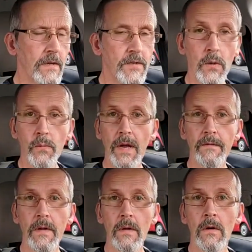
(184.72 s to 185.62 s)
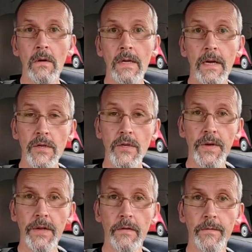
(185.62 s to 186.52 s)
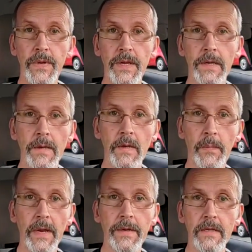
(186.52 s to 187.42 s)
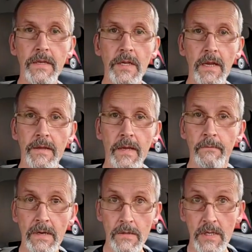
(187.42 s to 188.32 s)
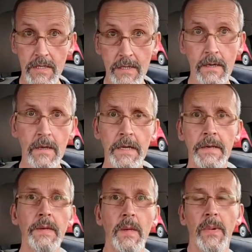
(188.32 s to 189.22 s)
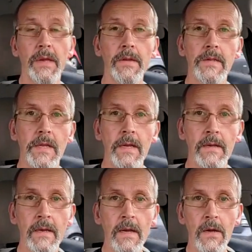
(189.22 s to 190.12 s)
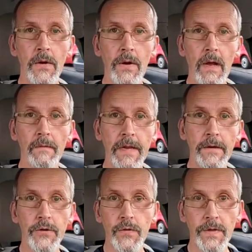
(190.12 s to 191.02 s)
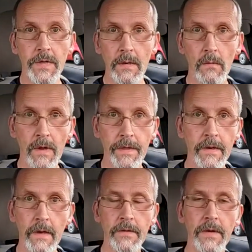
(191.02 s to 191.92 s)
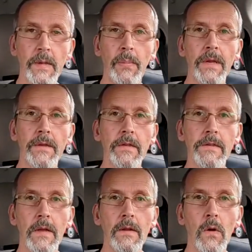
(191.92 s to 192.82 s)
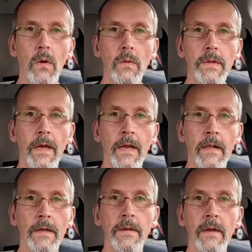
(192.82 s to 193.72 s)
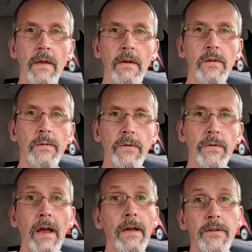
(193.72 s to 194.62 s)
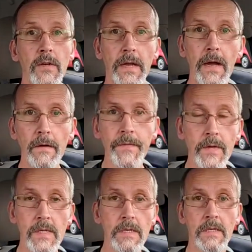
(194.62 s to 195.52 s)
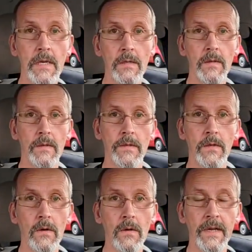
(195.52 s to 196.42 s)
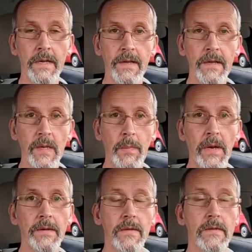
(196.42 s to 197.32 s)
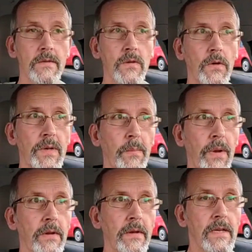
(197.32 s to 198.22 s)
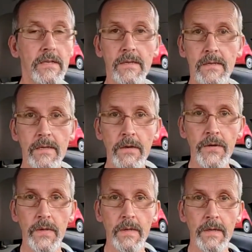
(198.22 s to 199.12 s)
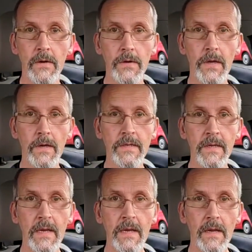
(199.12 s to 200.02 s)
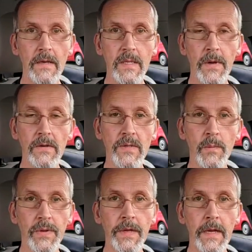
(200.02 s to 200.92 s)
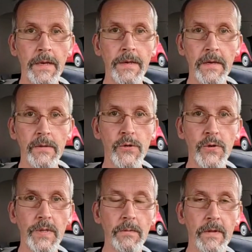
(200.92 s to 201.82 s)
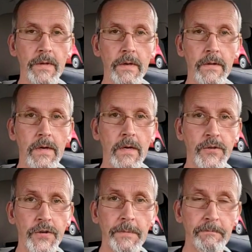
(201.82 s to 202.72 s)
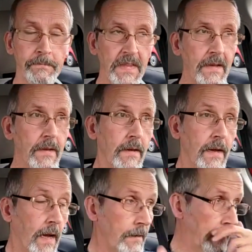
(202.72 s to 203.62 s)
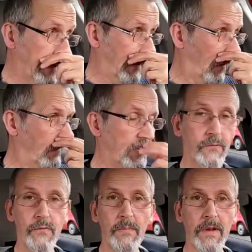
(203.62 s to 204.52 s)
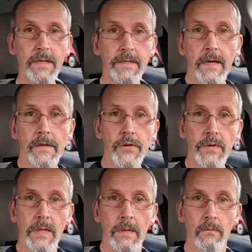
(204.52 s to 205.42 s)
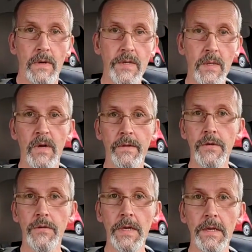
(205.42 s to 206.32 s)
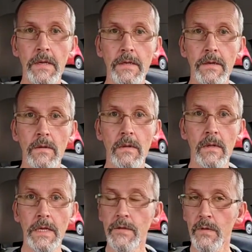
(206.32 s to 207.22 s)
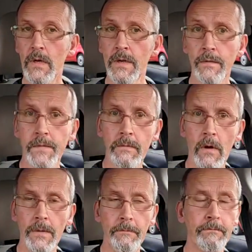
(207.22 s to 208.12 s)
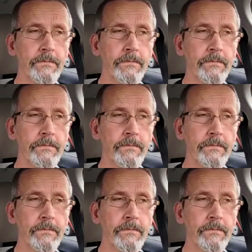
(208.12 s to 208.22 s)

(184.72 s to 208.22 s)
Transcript: So we have a long history of being an independent state, and we are still an independent state who have a treaty with another independent state called England. So we don't actually have to secede at all, and independence is not about secession in our case, it's about simply ending a treaty with another country. And we can always replace that treaty with some other trading deal later on if we want